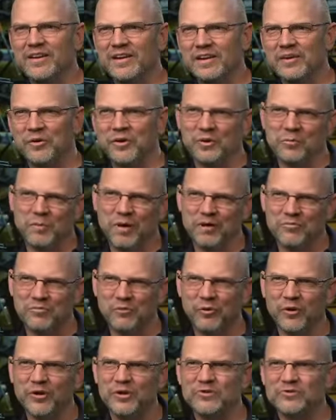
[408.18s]
hearing my
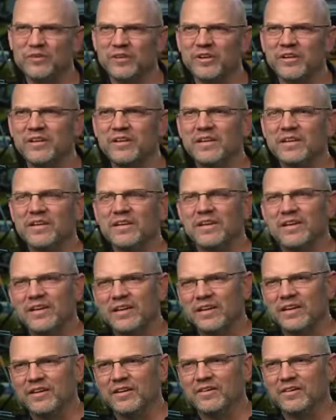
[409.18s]
voice and
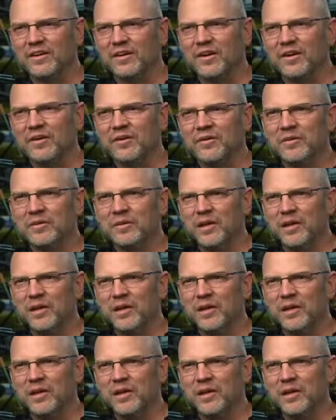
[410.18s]
and uh,